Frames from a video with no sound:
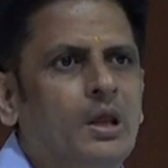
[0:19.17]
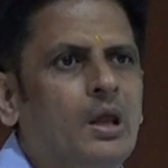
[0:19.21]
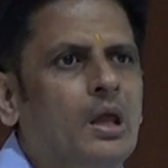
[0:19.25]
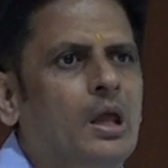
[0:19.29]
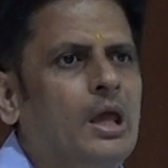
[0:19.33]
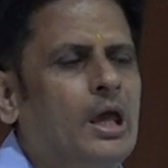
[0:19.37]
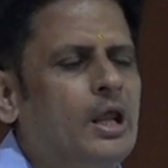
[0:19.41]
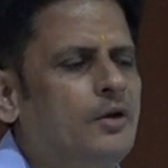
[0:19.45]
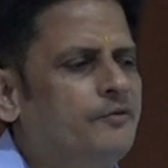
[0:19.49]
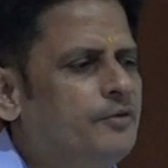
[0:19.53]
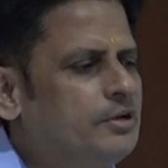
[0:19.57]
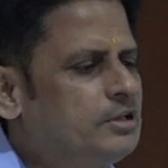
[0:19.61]

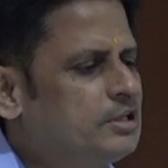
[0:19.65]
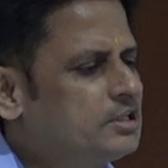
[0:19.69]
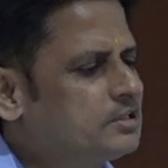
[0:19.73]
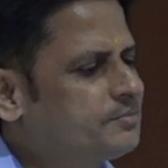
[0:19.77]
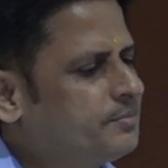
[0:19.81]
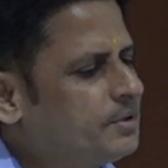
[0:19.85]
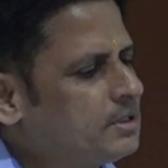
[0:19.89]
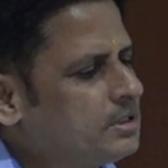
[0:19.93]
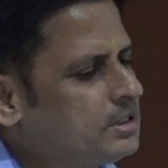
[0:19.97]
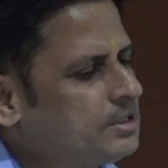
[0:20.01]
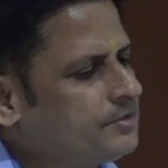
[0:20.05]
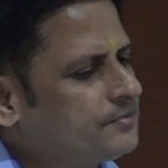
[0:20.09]
And when this
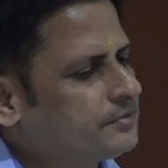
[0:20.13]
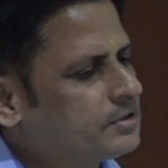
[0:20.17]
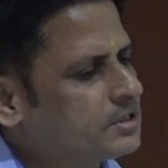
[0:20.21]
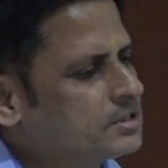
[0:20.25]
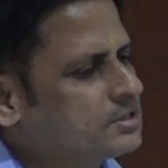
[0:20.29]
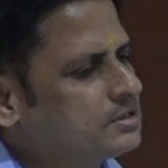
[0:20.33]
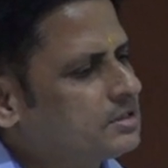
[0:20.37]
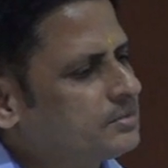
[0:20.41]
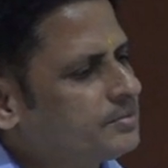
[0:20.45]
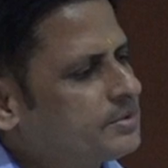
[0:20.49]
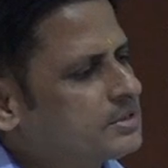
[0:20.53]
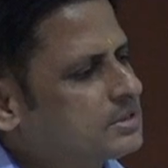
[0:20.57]
belief
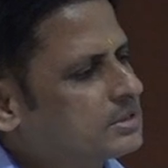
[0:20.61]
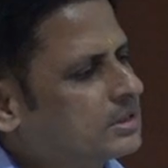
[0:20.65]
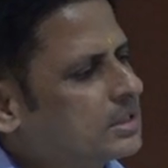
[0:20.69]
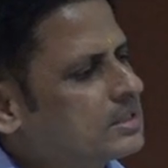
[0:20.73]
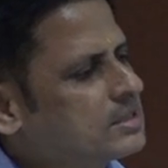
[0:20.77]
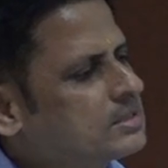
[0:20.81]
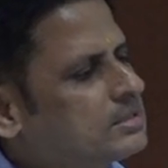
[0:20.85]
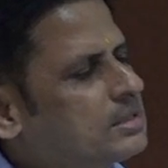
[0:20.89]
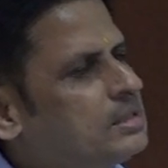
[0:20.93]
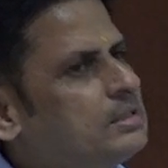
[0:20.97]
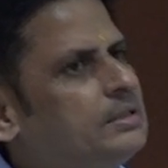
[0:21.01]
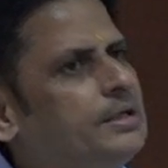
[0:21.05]
system is
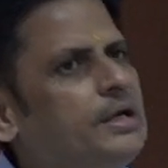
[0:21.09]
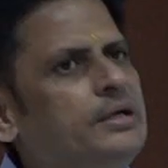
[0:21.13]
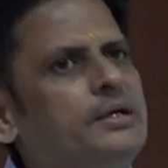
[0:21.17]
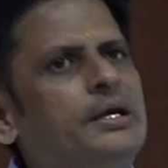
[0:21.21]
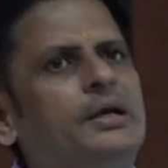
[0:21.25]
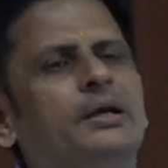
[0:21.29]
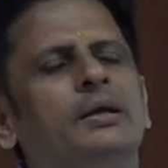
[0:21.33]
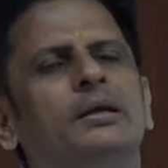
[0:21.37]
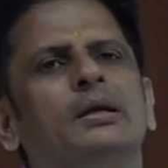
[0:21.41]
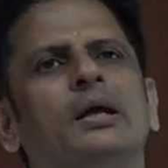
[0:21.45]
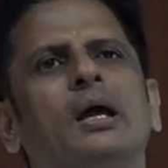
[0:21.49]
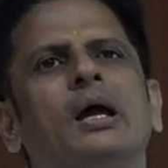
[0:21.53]
consolidated